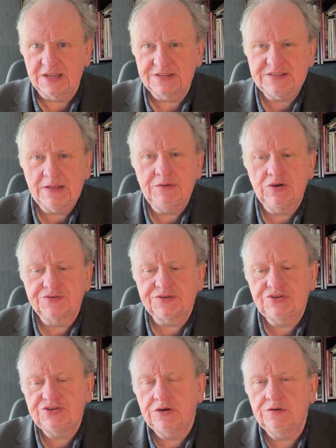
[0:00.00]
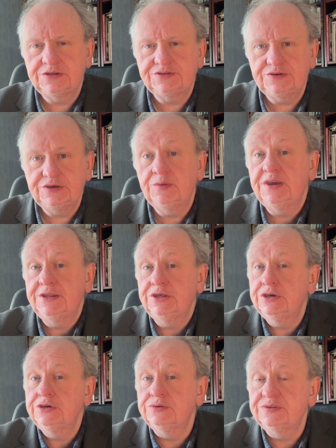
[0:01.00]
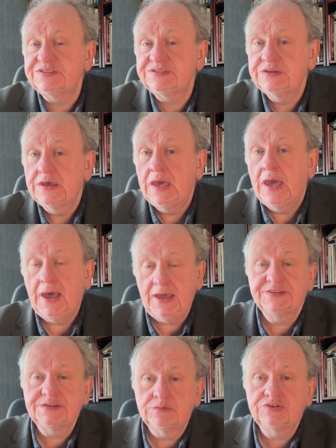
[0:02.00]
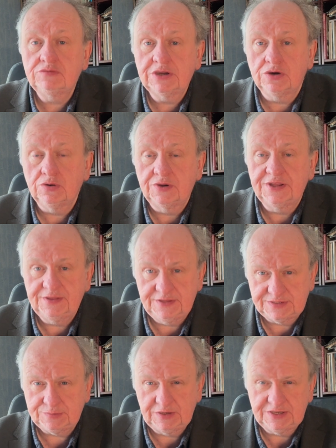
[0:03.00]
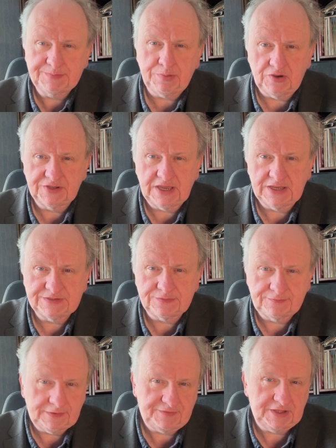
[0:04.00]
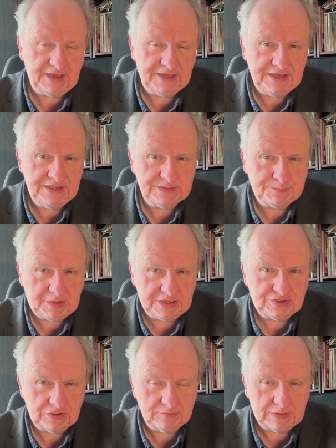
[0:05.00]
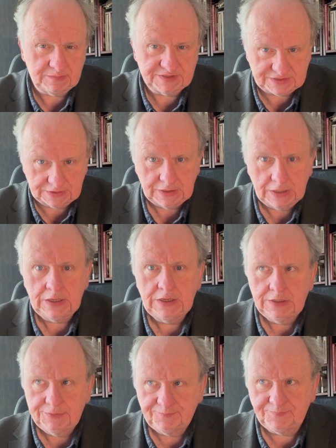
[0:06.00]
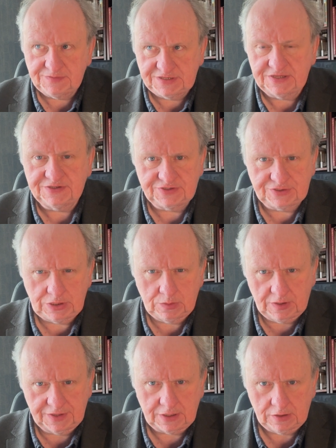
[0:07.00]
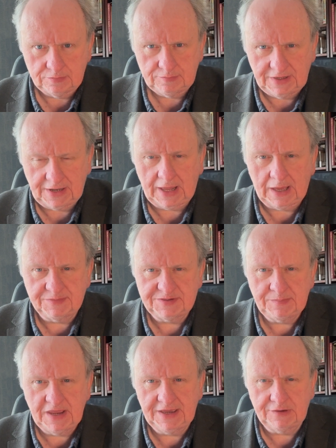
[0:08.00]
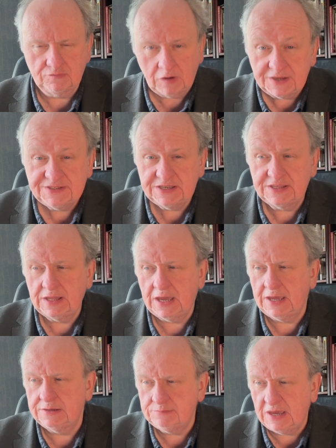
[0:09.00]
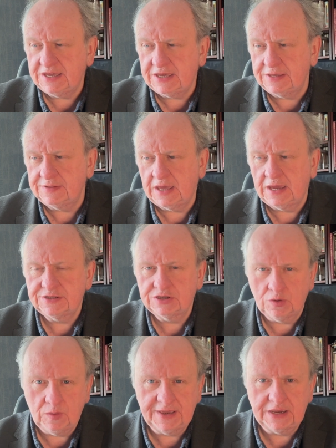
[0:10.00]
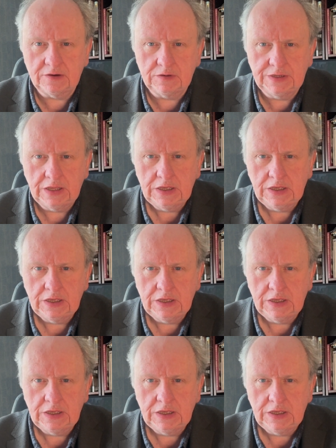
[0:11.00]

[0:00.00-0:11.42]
of this. Let me also show it to you in use as I was recording this week's podcast for 58 Keys Patreon members. And since two other little apps make writing that, making that quicker and